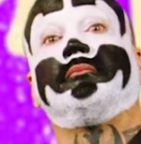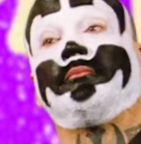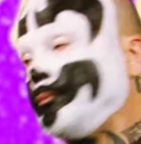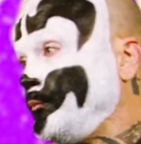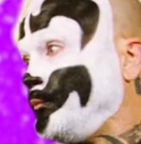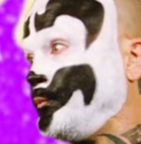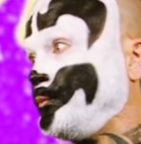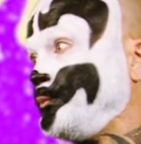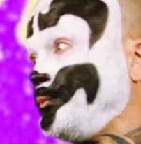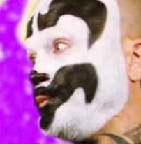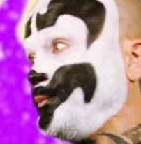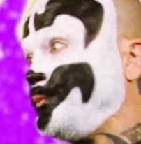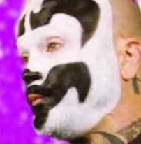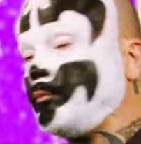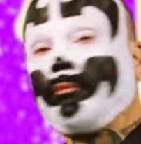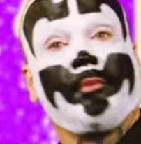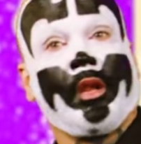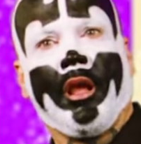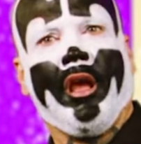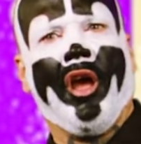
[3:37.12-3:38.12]
Or from
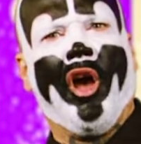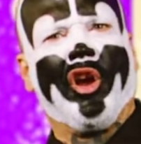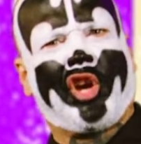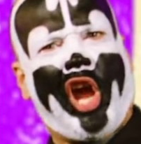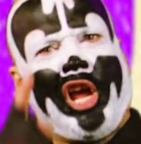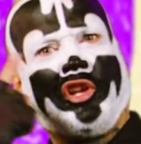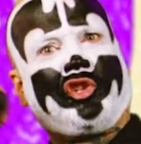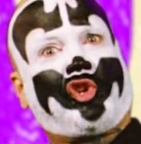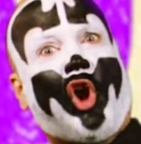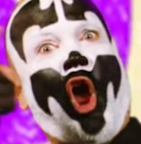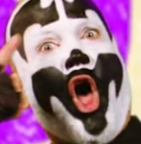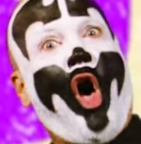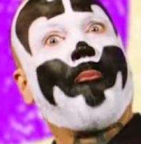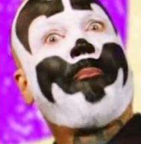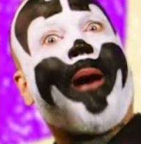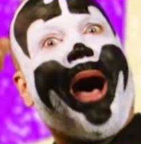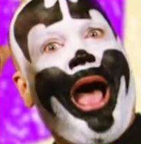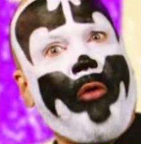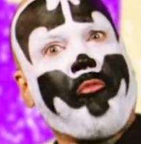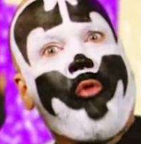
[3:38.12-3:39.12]
both of us, controlled by